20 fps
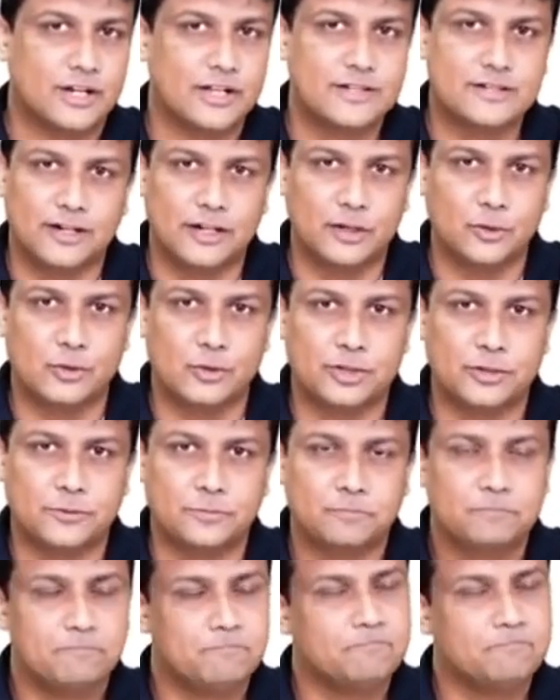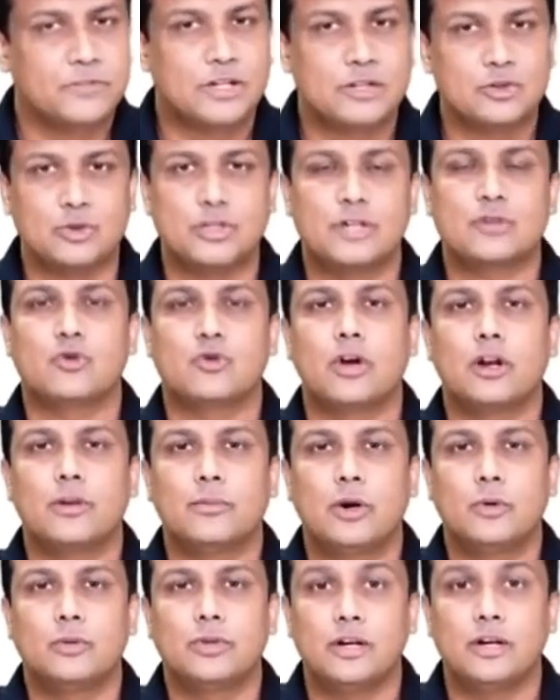that I said you, sir. So, that is all
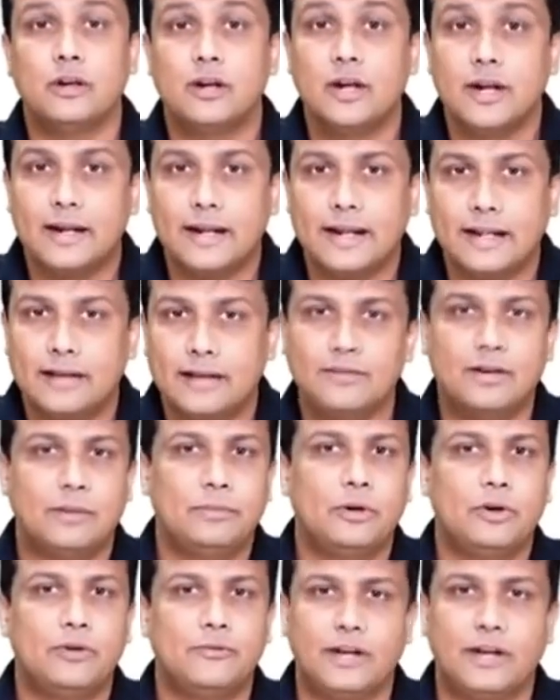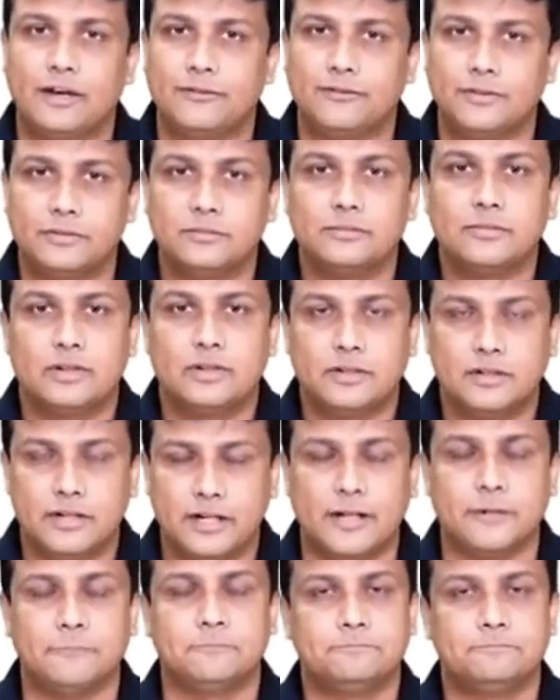about the development of diaphragm
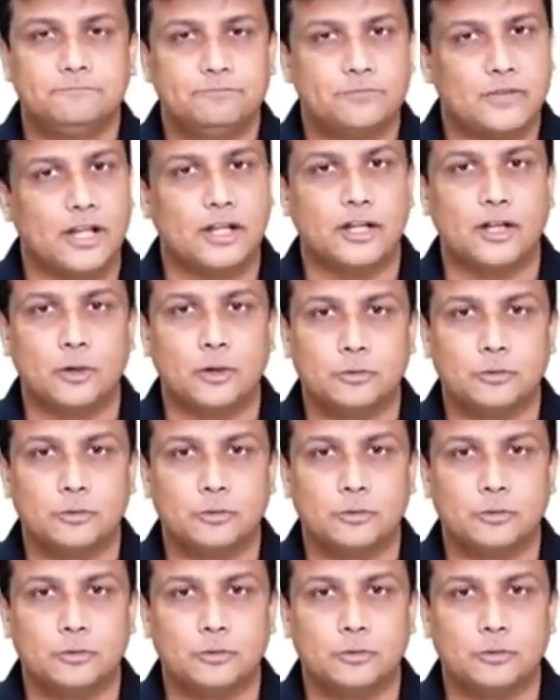done. Thank